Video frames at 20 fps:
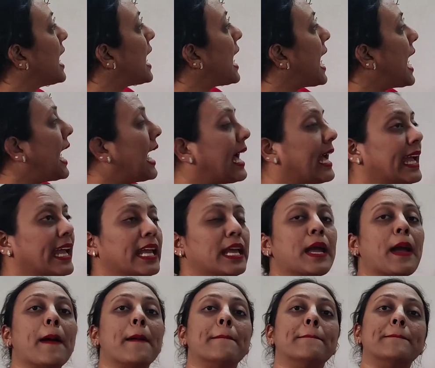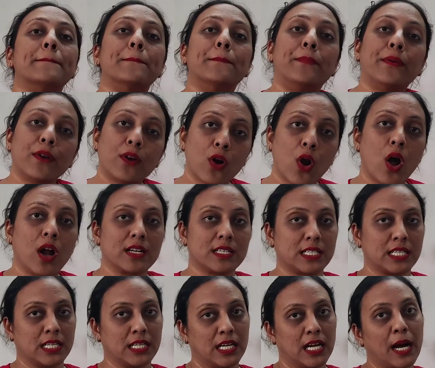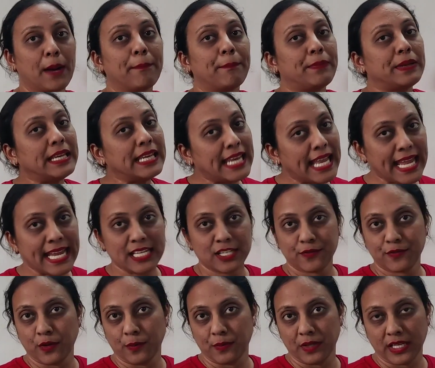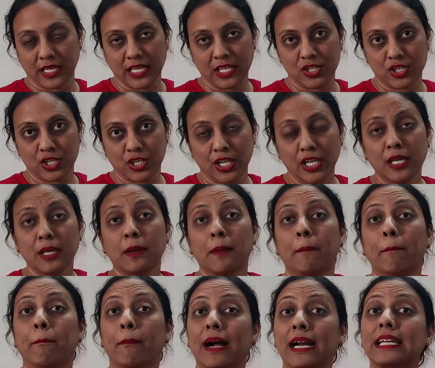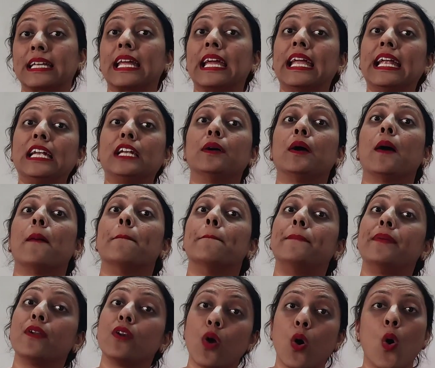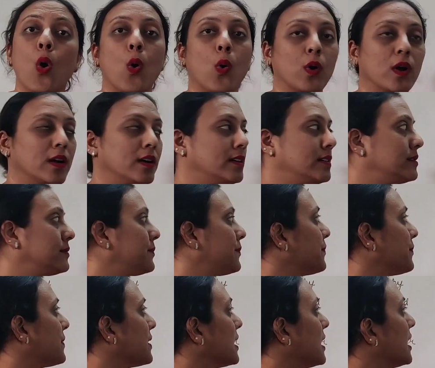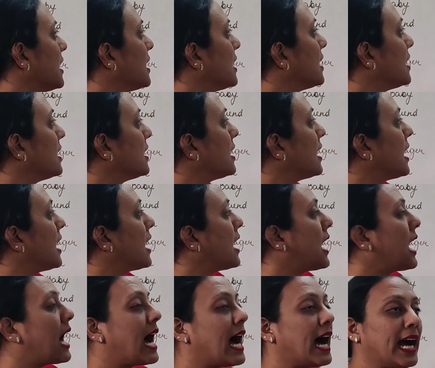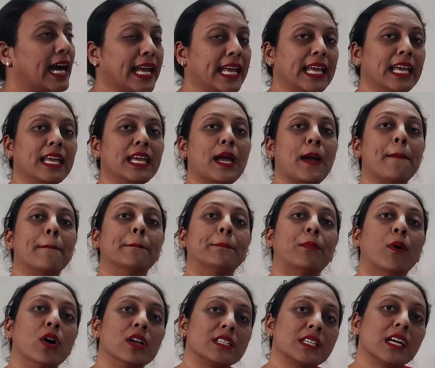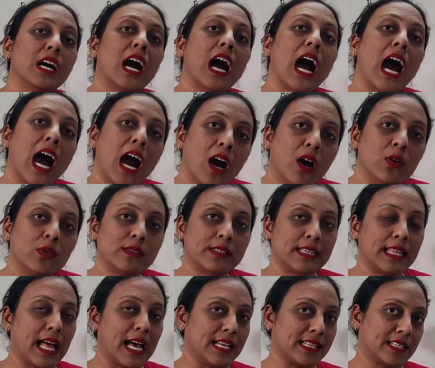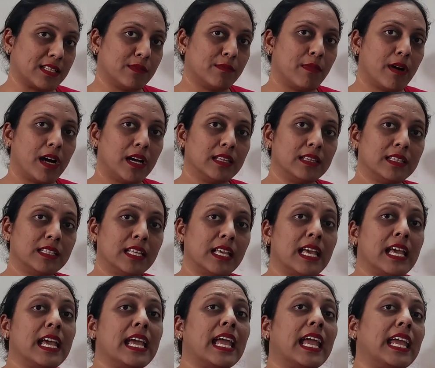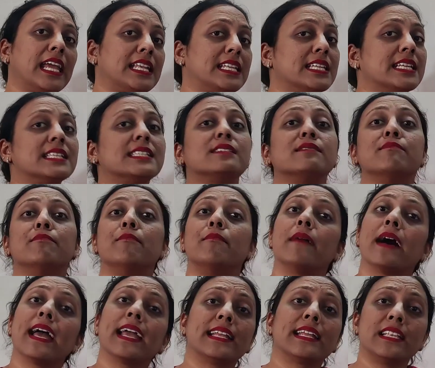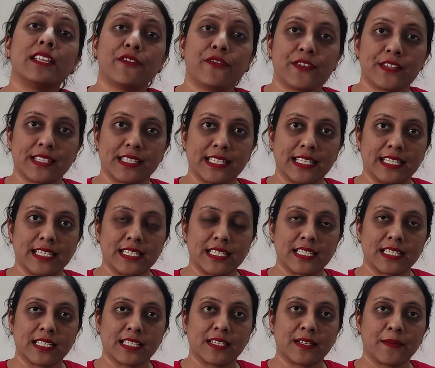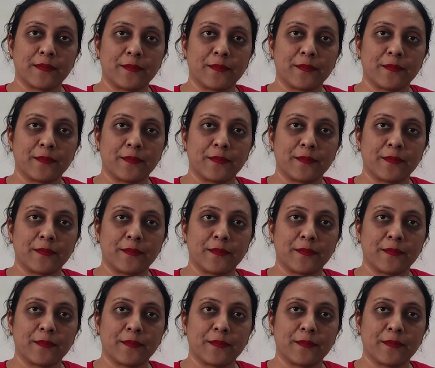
I brought a plate from the kitchen, but it broke. I bought a house last month. It is magnificent.